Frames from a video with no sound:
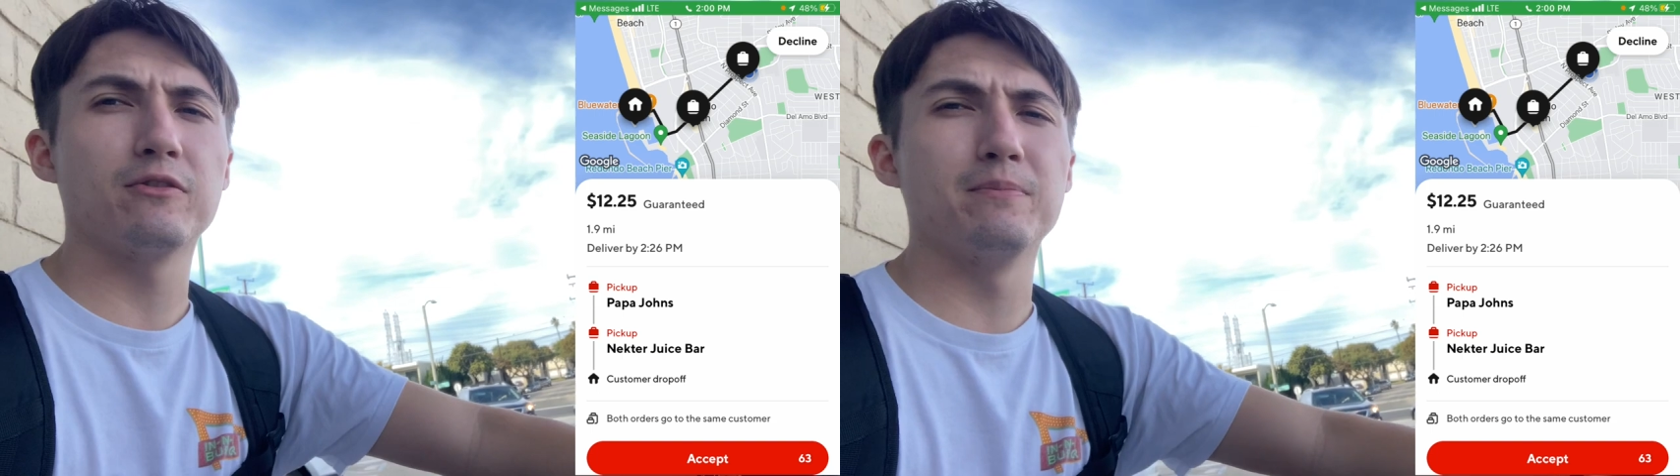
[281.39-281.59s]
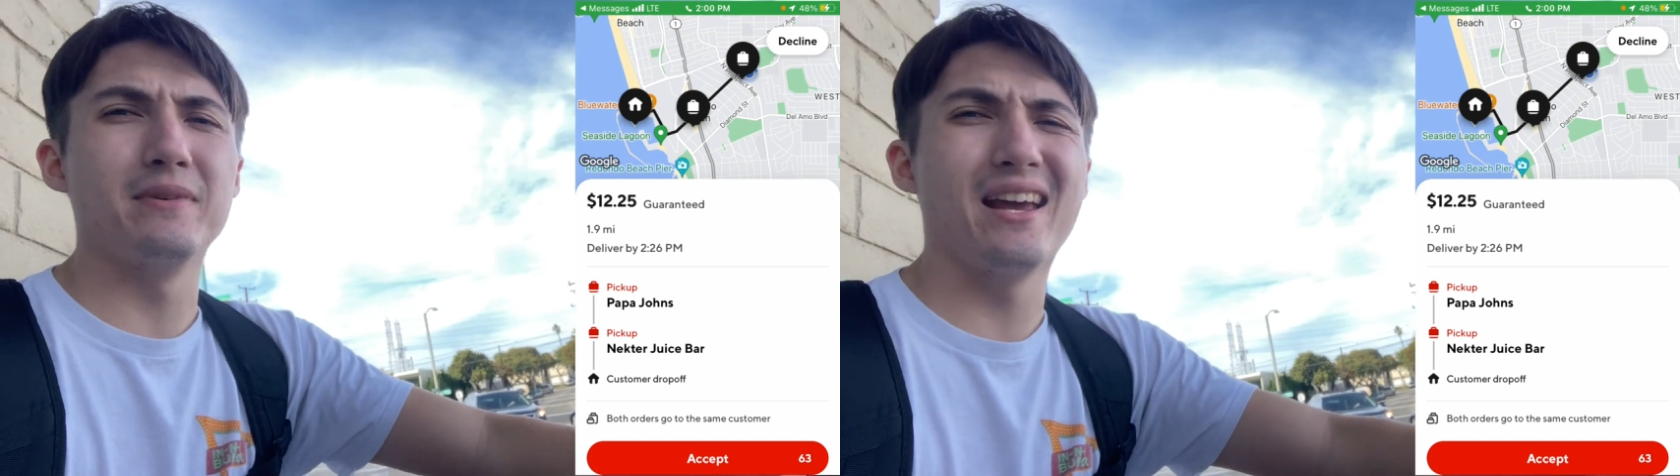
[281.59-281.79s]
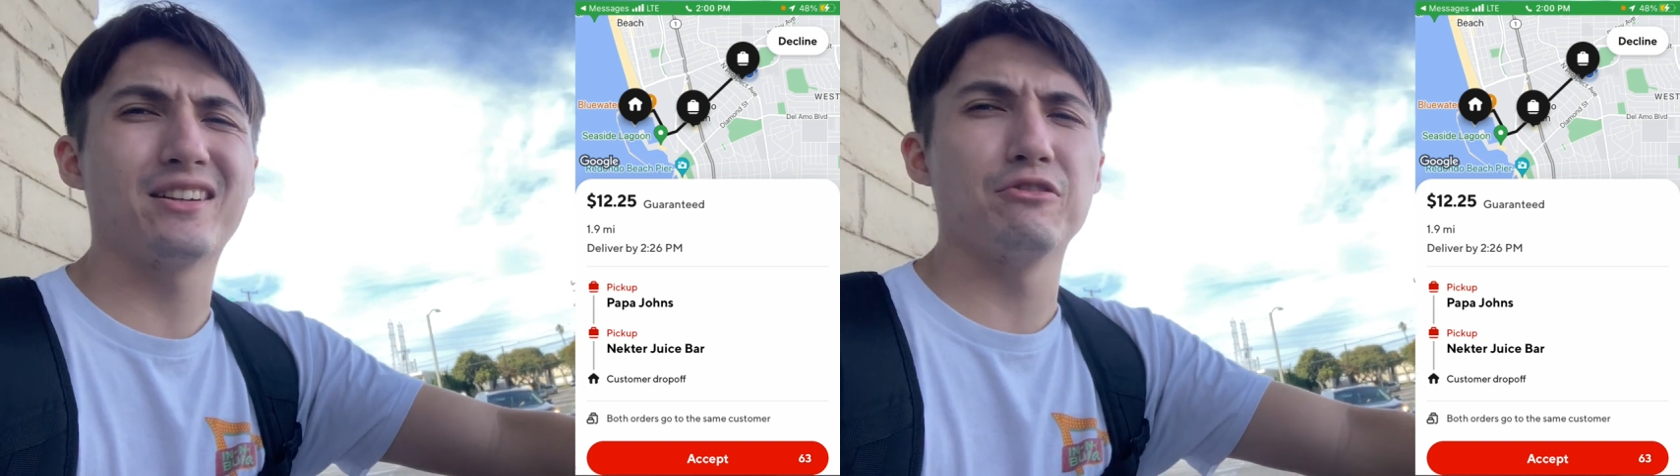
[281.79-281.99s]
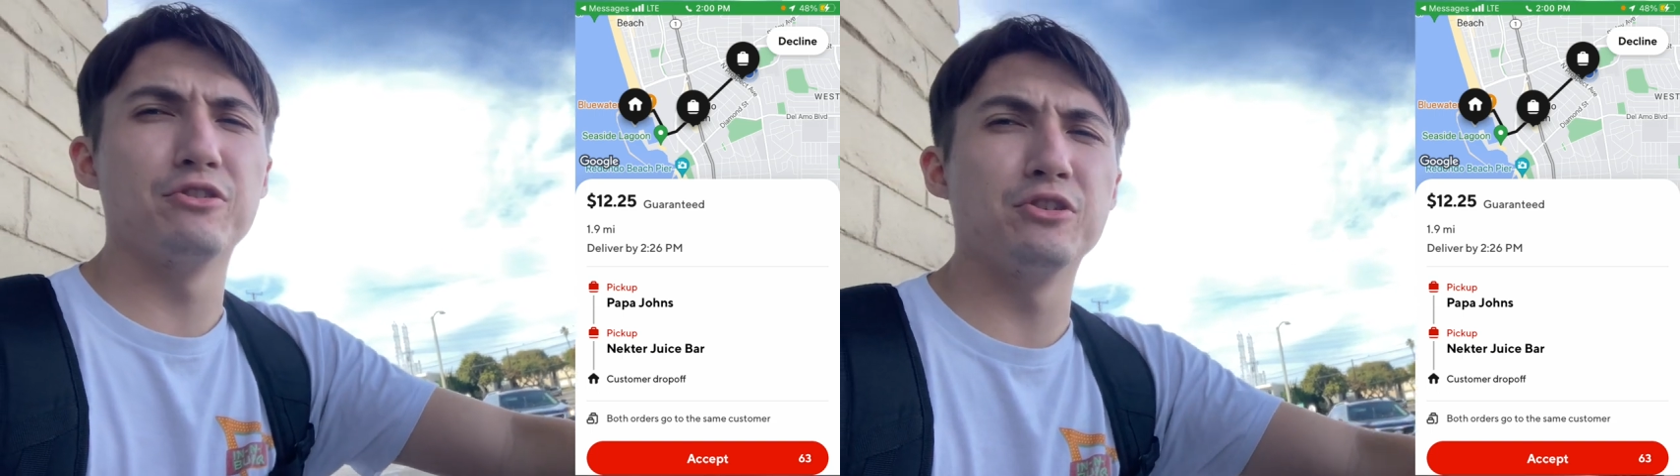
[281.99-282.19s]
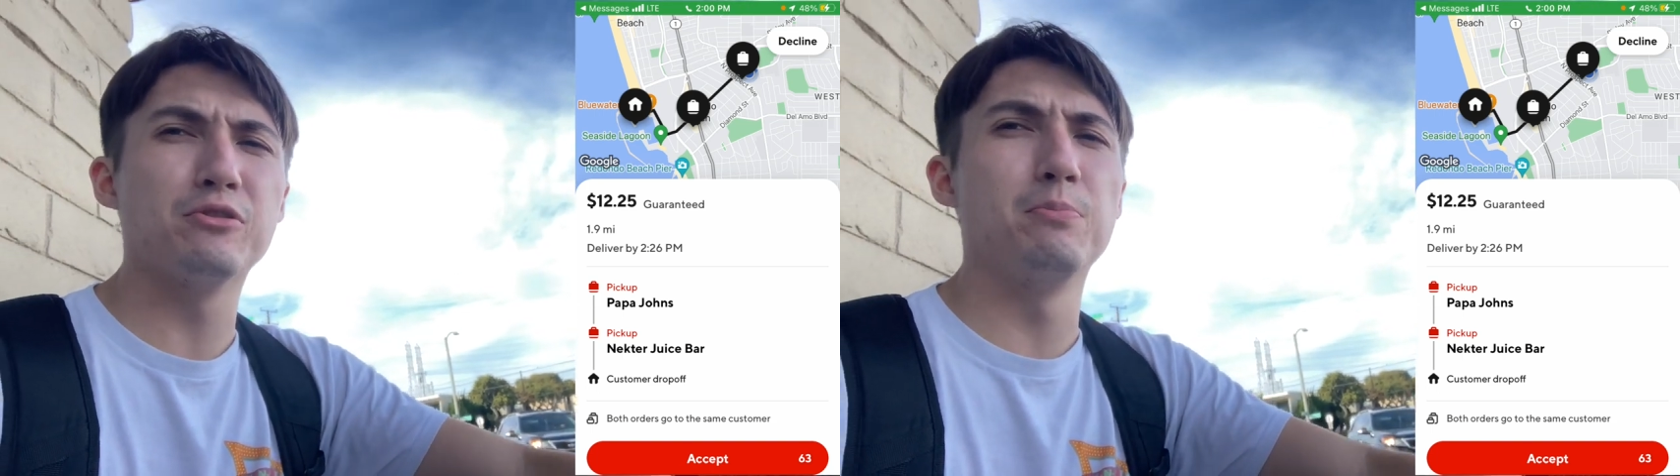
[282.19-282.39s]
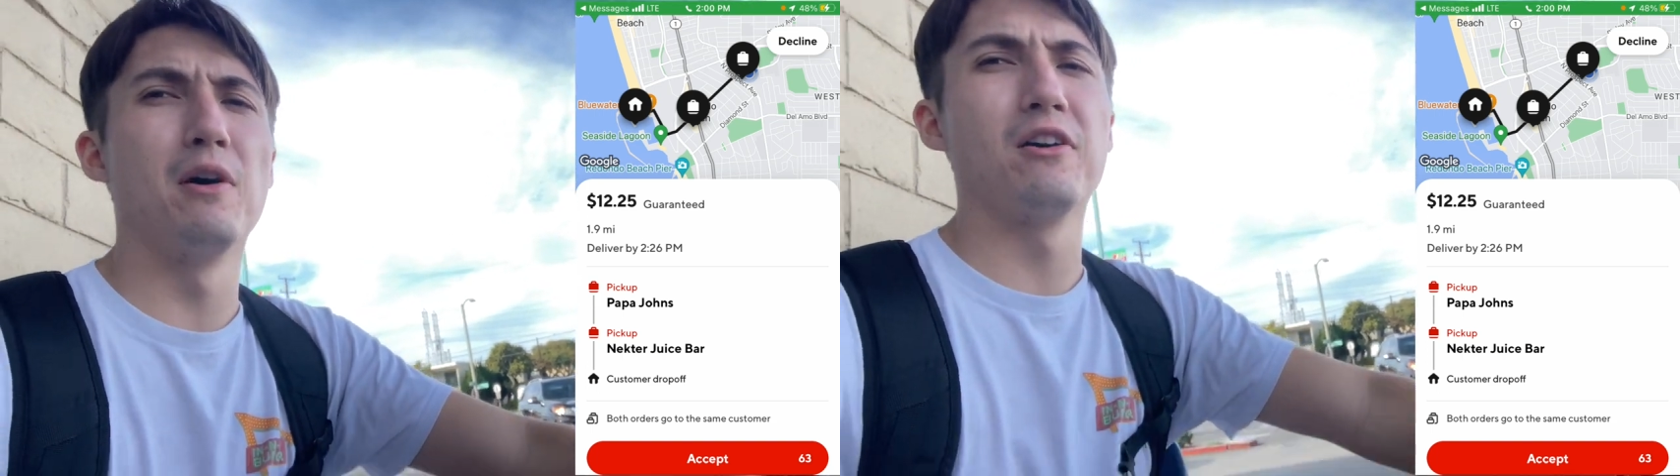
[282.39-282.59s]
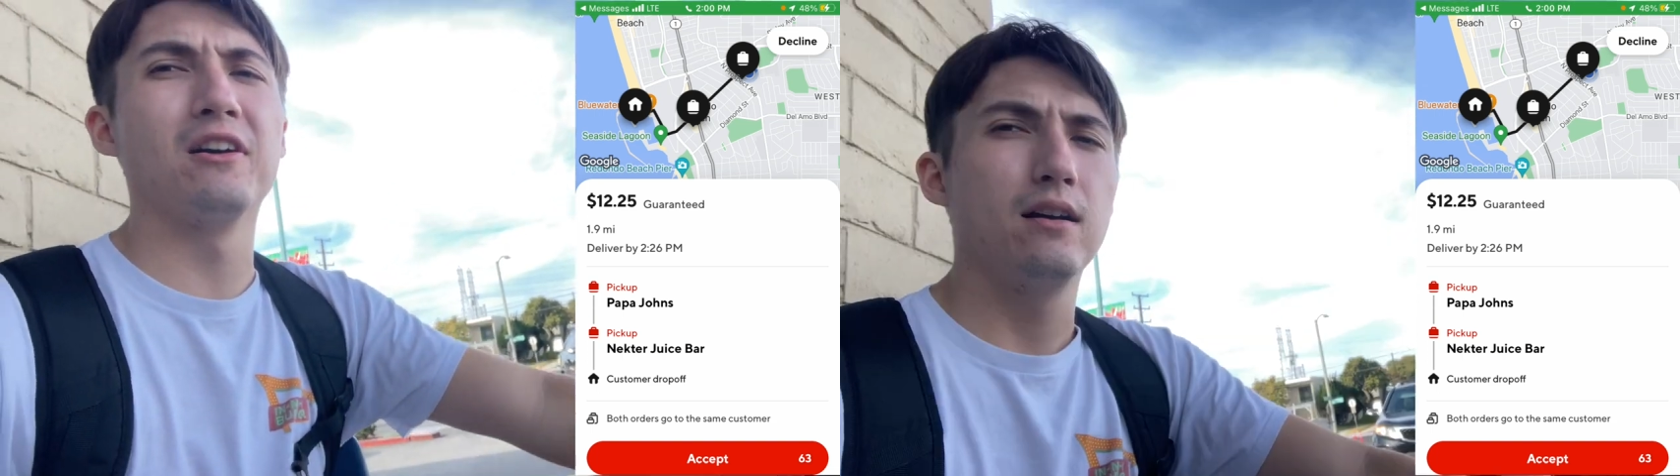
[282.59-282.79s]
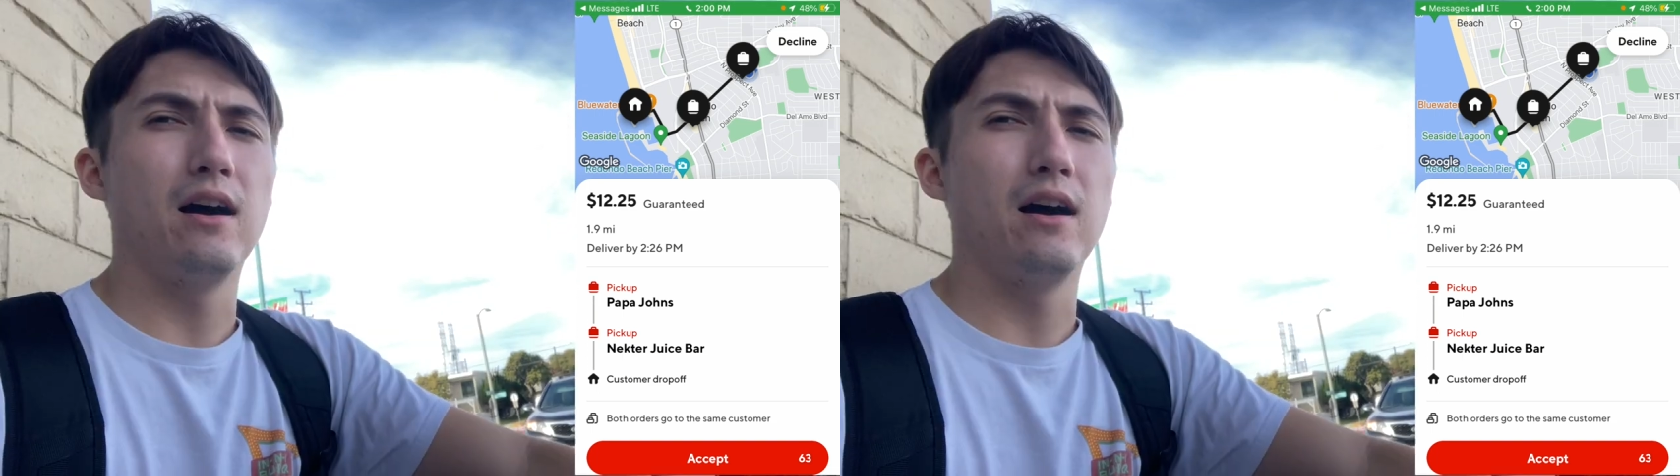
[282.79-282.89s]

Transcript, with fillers: from Nectar Juice Bar.